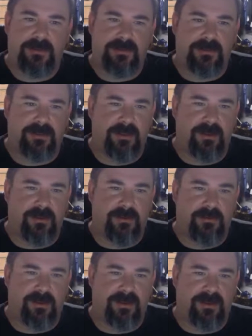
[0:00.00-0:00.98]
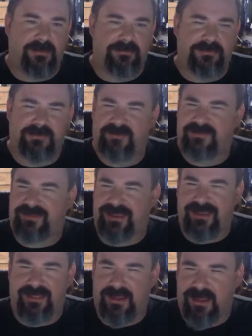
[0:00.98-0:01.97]
You know,
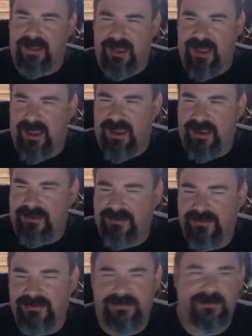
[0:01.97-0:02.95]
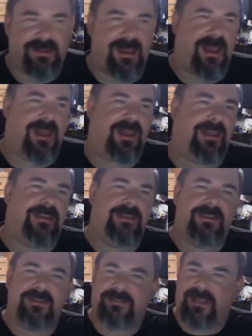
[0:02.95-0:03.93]
steely-eyed guy.
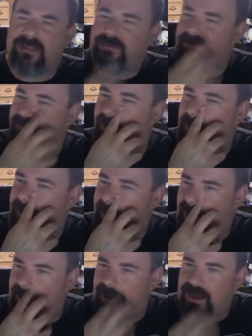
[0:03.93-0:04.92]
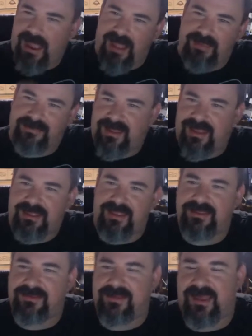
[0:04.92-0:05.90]
That's Dirty Harry outside,
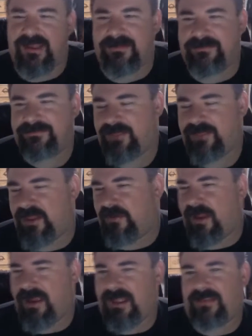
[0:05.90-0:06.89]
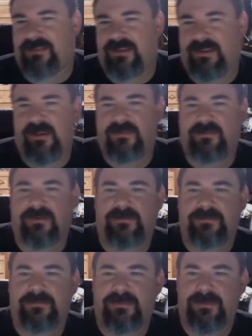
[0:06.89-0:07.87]
inside, and you recognize that character
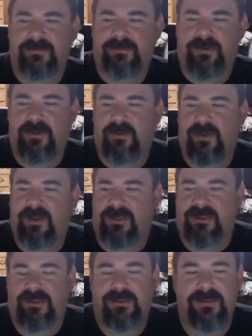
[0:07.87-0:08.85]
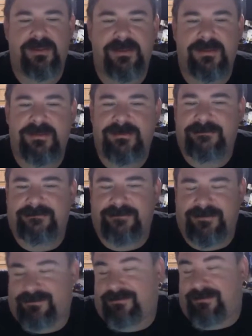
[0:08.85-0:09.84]
pretty quickly.
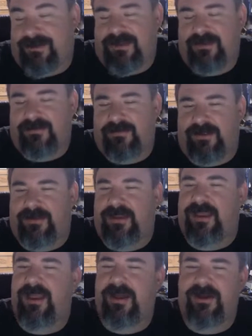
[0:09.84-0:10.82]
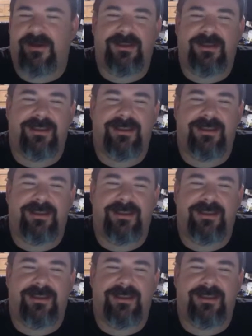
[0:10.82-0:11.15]
It's Clint Eastwood, you know.